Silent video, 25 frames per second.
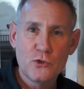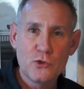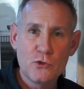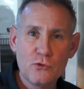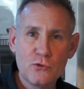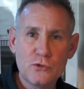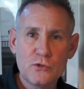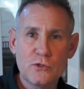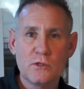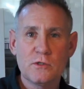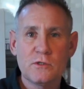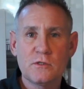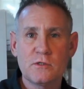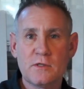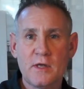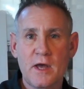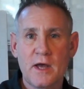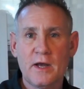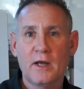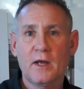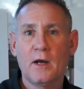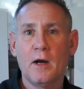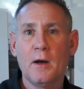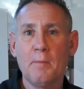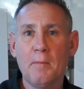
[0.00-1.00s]
juices
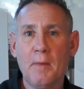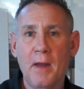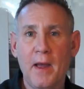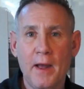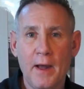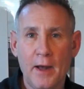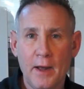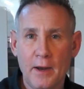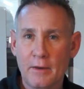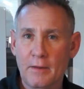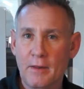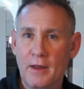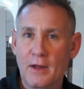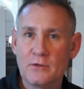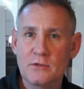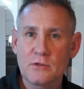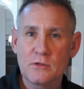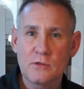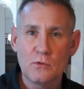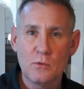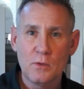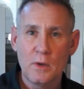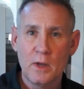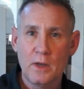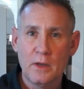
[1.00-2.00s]
that come out of that
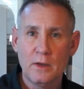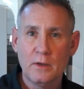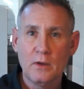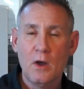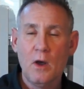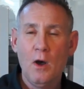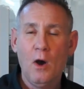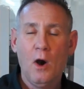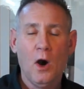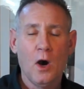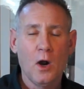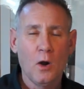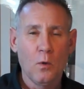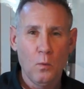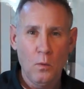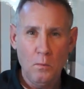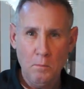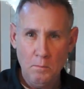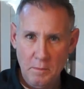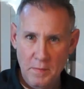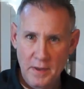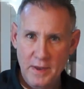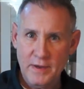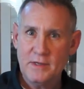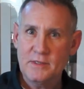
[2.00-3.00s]
squid are
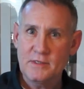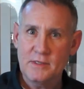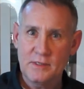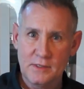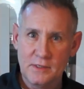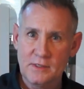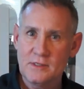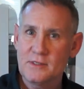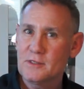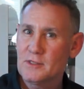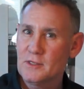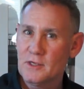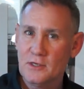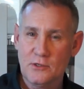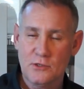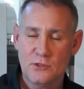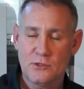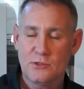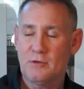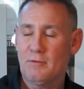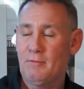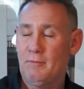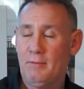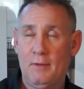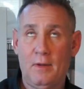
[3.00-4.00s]
what makes this
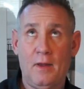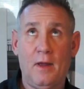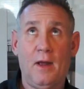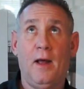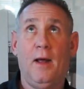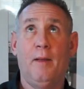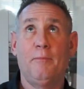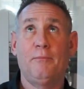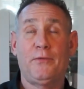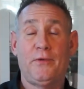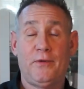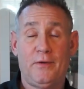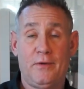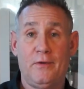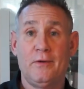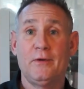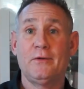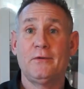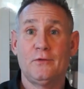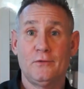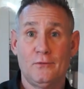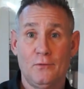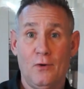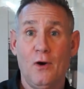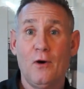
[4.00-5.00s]
dish, I'm
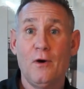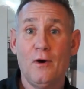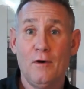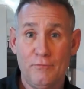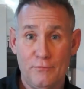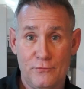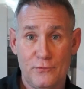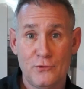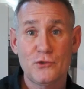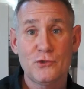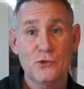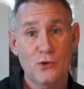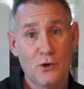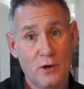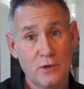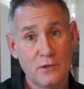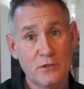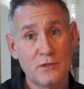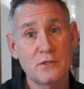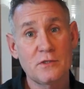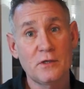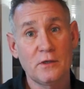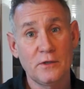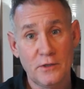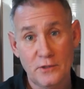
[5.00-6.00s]
telling you, off the
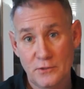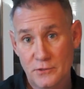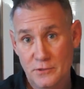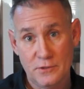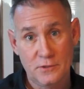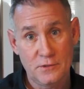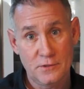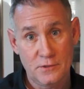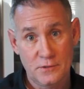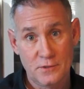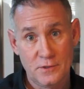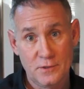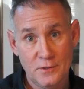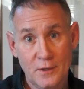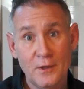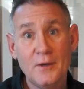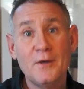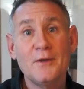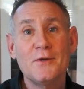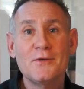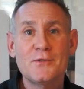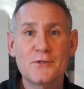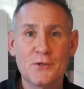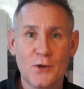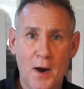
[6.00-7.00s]
charts delicious.
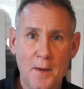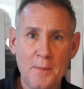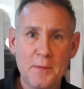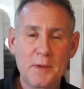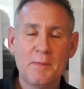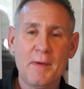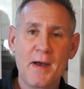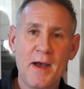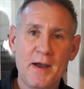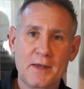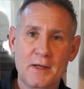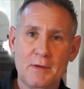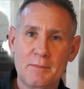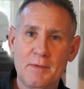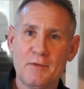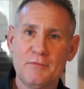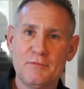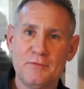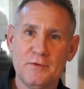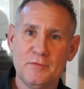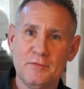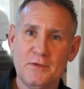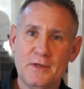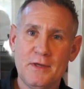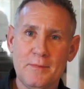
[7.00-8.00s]
So I'll be back in about
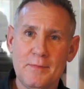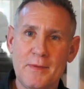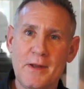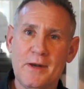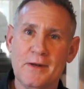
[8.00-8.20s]
15